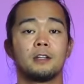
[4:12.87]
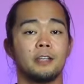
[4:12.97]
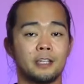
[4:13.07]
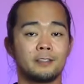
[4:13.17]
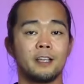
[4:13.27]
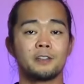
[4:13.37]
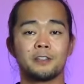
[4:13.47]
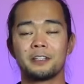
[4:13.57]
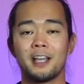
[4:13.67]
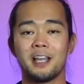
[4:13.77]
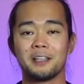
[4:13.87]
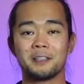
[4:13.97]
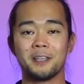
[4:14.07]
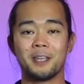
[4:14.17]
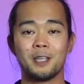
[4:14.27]
Next exercise
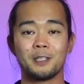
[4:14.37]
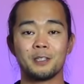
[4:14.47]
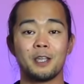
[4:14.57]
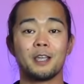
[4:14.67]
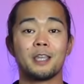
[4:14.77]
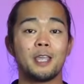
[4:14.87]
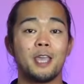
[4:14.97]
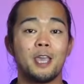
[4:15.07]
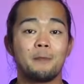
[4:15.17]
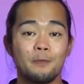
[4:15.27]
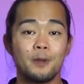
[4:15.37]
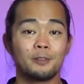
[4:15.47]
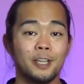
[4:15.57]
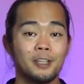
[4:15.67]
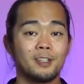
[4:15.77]
is hip
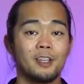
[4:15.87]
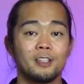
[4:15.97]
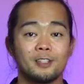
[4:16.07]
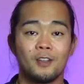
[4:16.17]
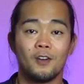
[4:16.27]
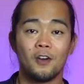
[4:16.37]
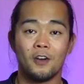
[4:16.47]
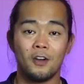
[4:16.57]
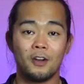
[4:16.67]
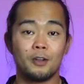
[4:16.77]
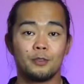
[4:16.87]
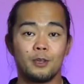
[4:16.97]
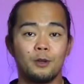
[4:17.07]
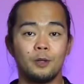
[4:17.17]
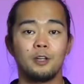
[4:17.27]
rotations or the
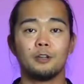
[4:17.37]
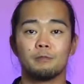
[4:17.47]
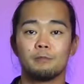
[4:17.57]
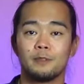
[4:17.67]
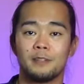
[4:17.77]
hula hoop.